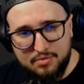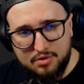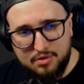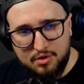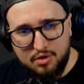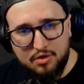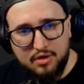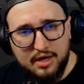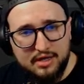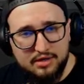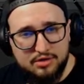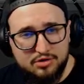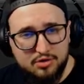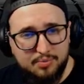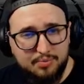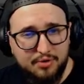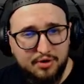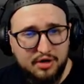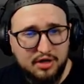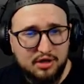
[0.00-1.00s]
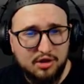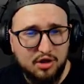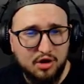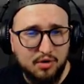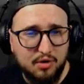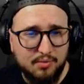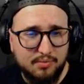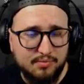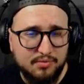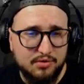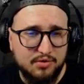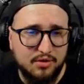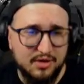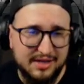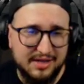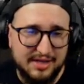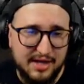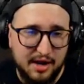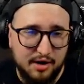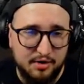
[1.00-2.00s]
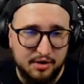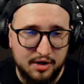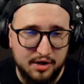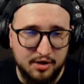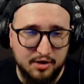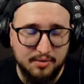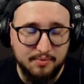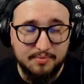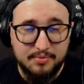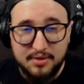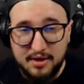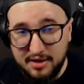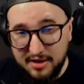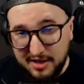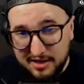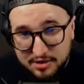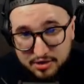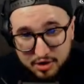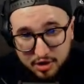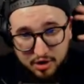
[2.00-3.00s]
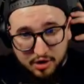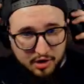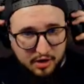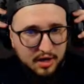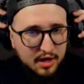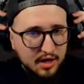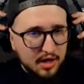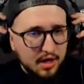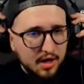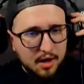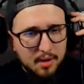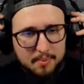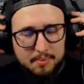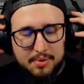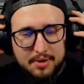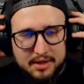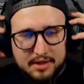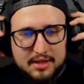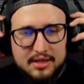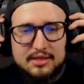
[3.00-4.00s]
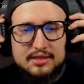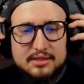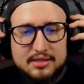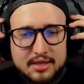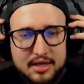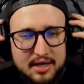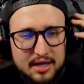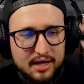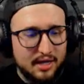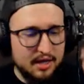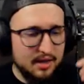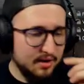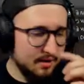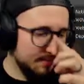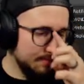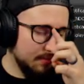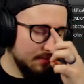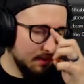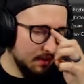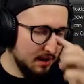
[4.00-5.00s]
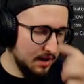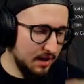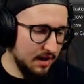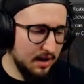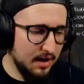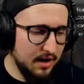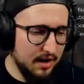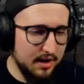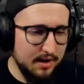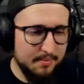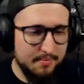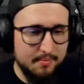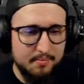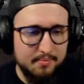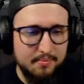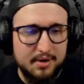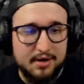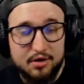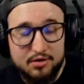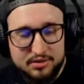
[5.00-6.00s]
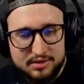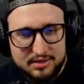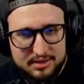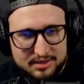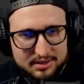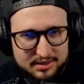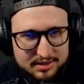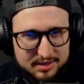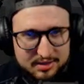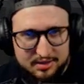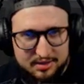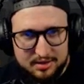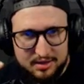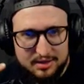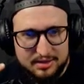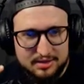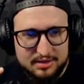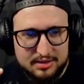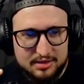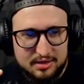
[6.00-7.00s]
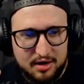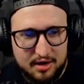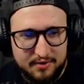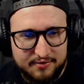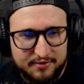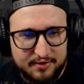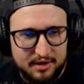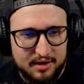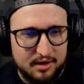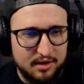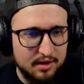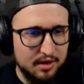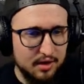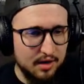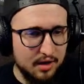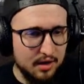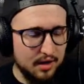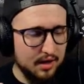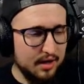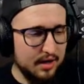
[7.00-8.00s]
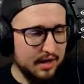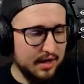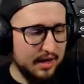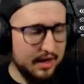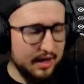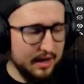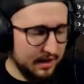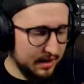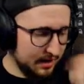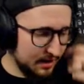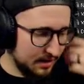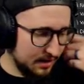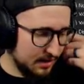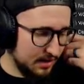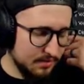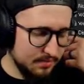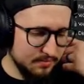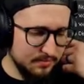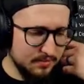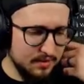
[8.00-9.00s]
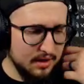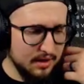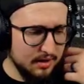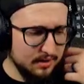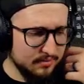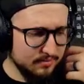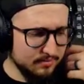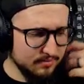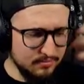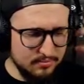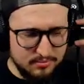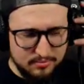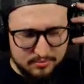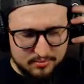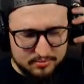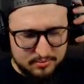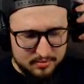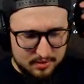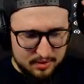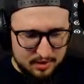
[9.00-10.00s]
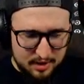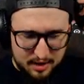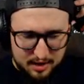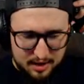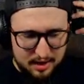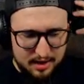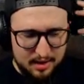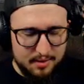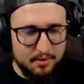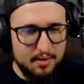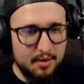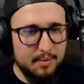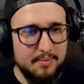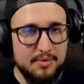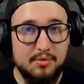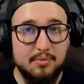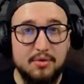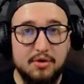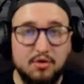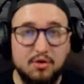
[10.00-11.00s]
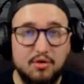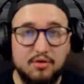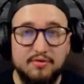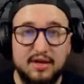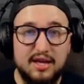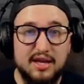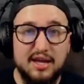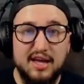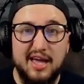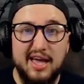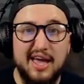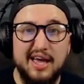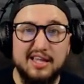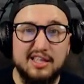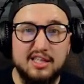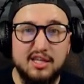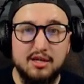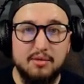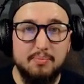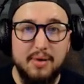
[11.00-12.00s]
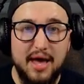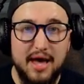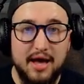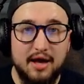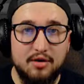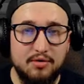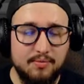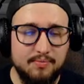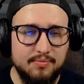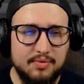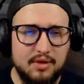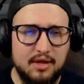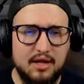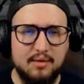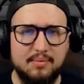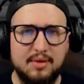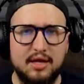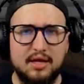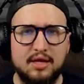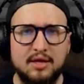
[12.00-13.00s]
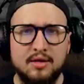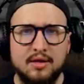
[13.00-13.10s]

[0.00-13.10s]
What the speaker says: Okay, so pretty low. They're like down here. Now that's good. But let's say my nose is stuffy, and I'm in the middle of like a hectic battle, and I'm like,